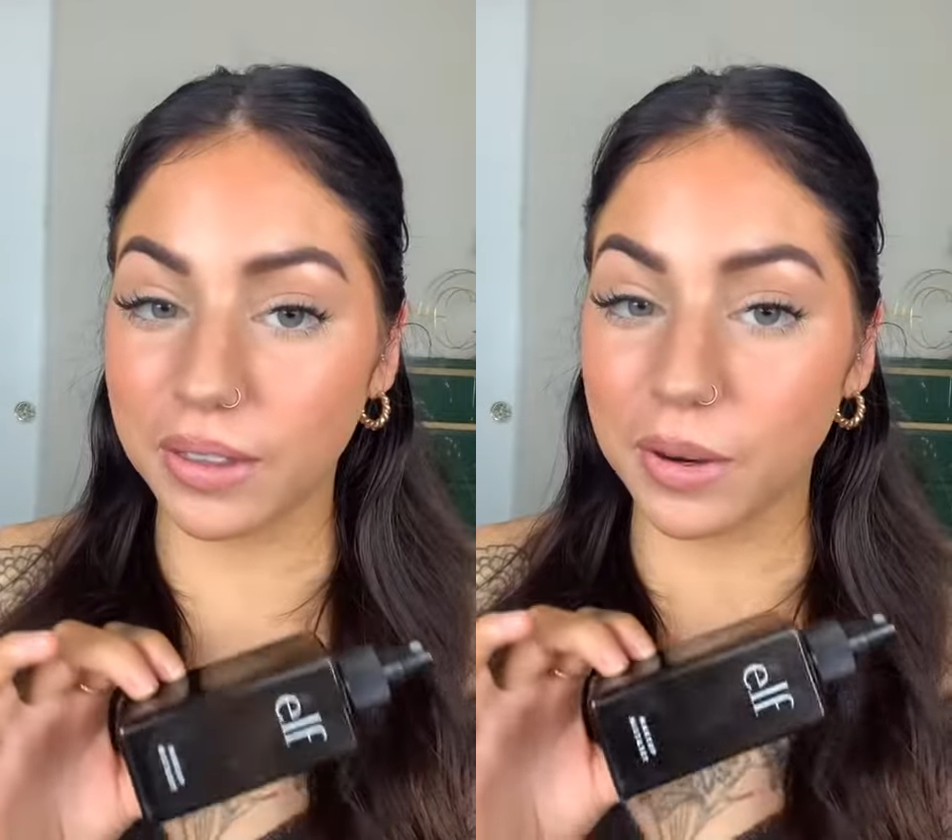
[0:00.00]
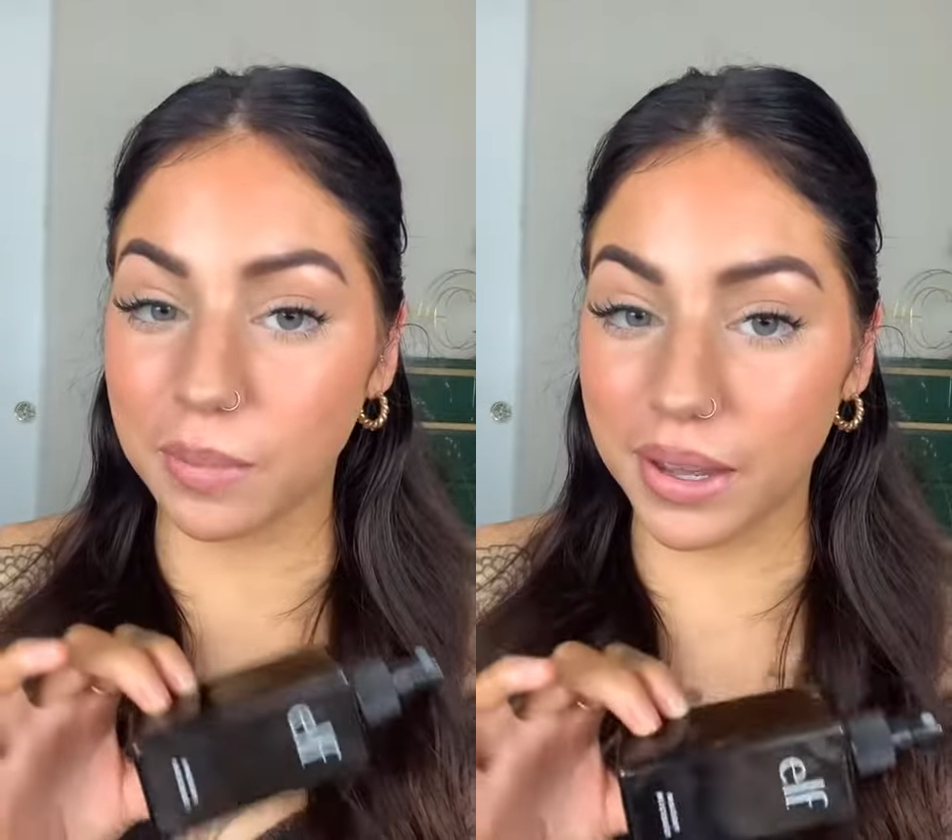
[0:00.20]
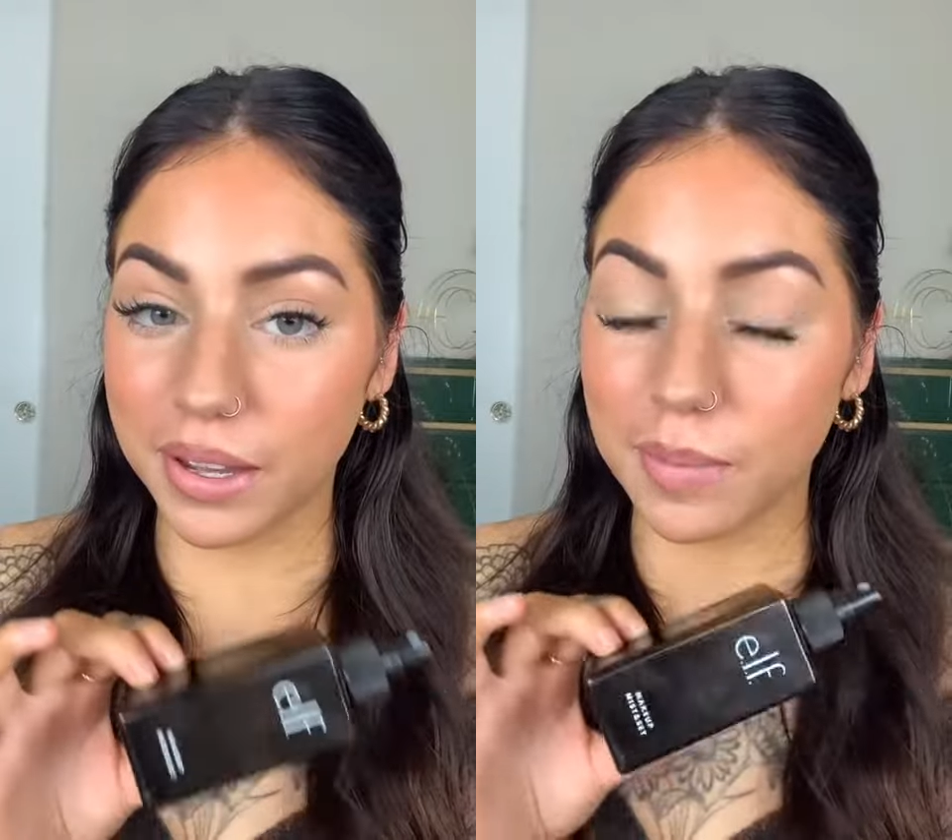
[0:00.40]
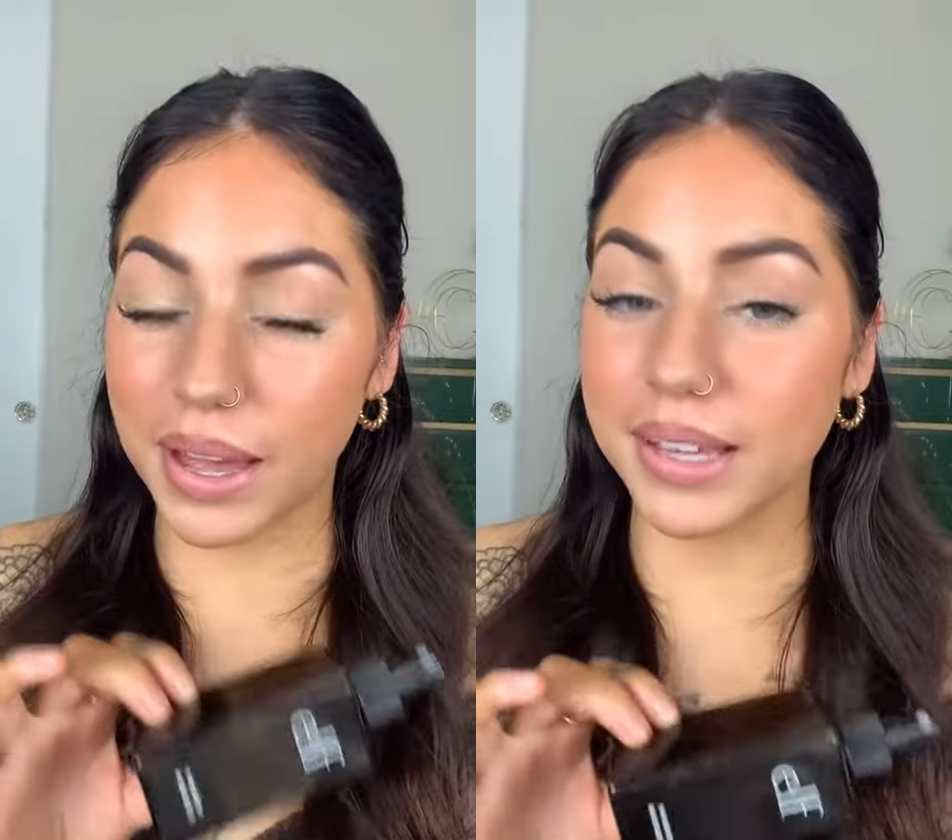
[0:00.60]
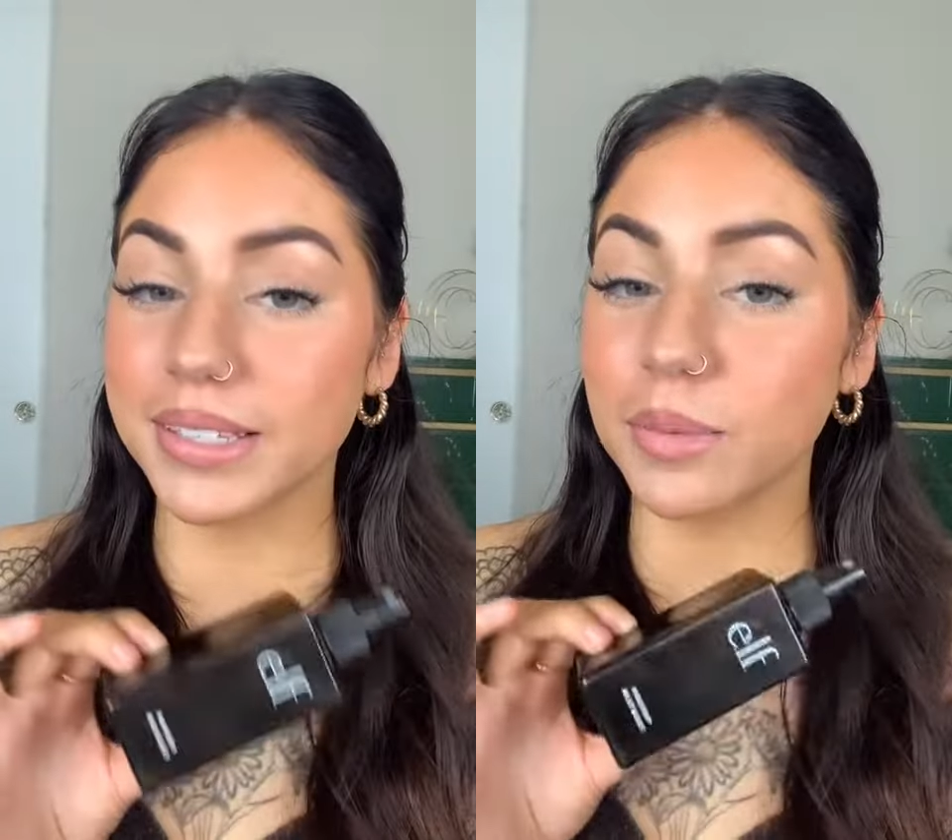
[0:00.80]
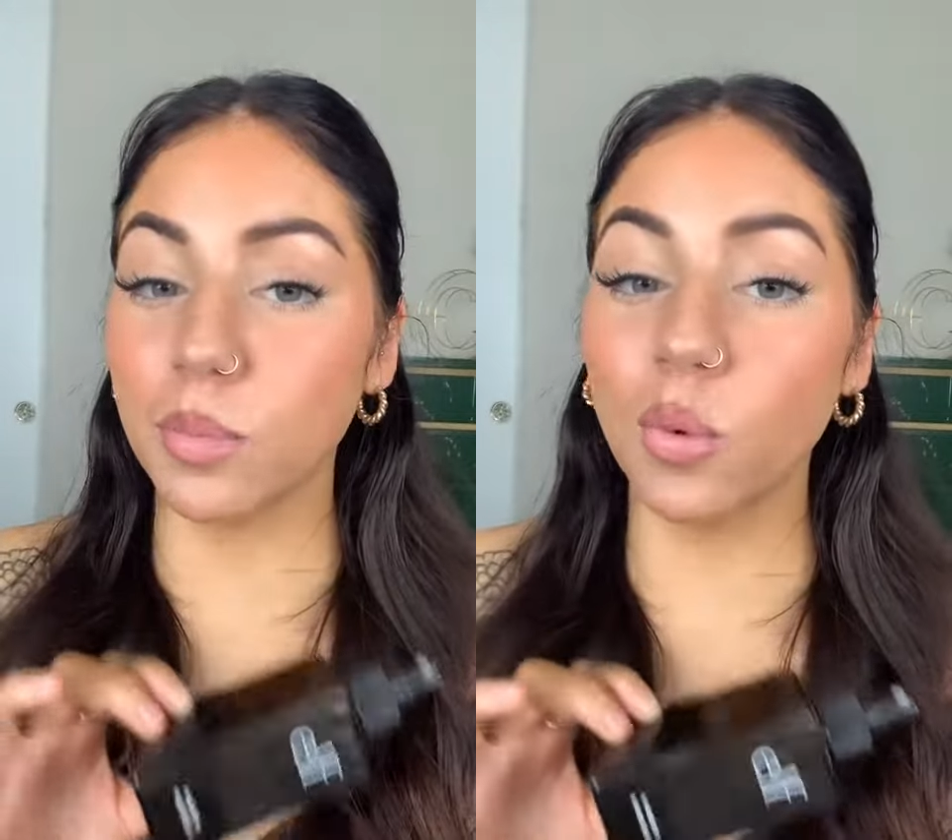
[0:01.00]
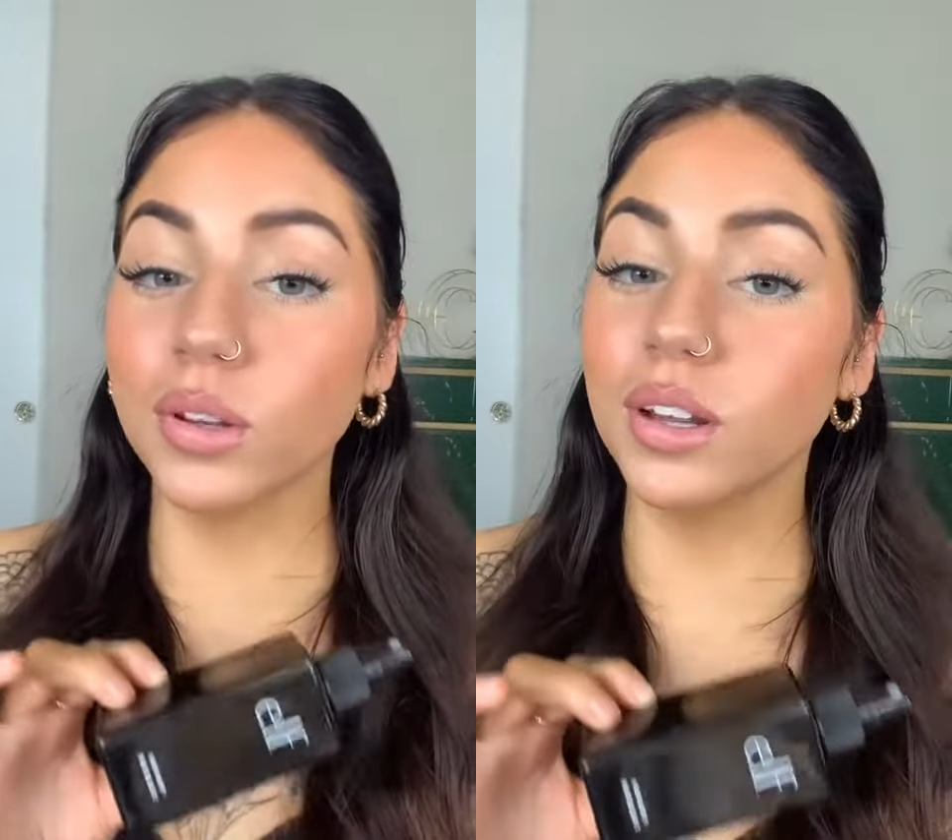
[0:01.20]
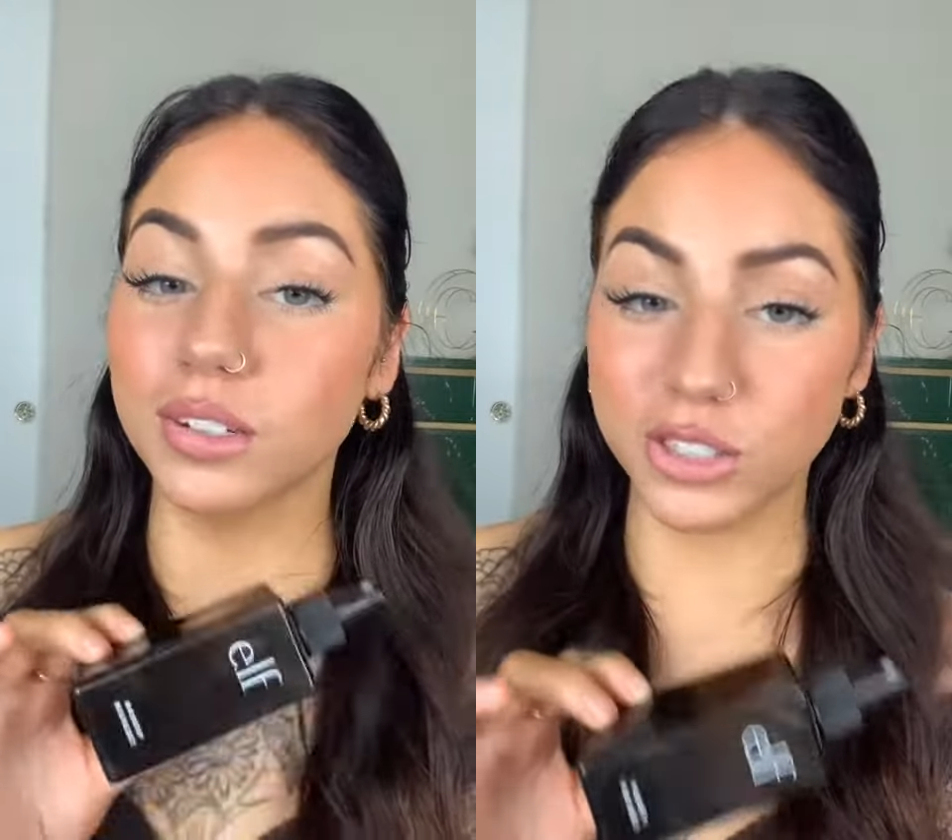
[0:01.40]
your makeup has more
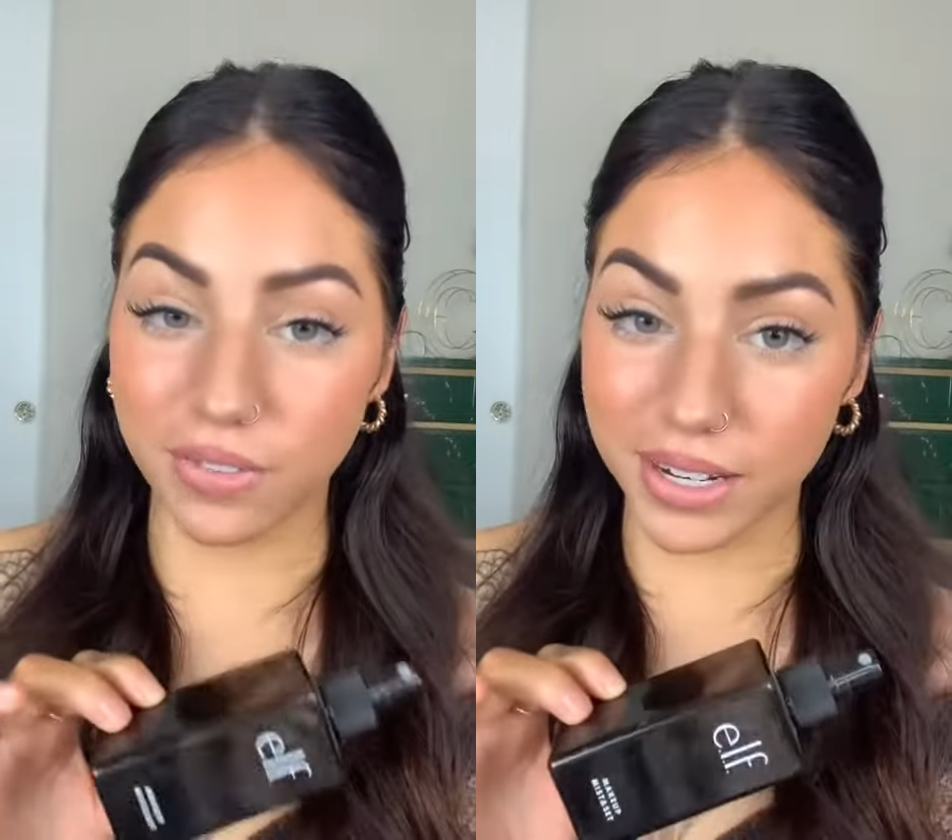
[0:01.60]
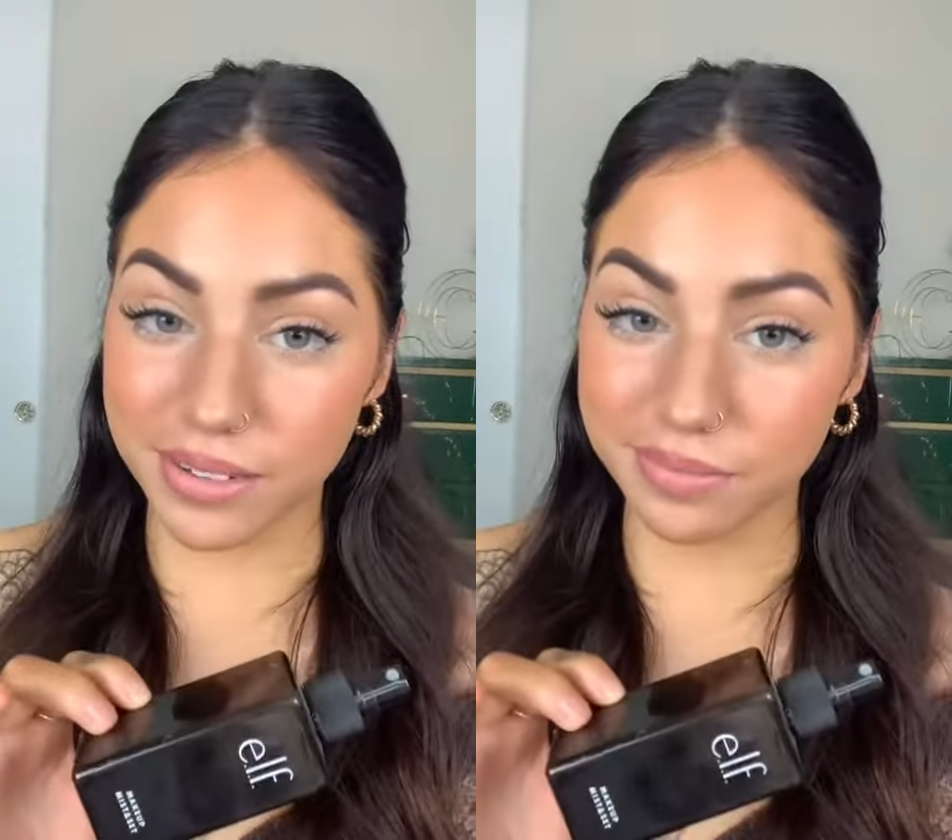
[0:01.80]
longevity.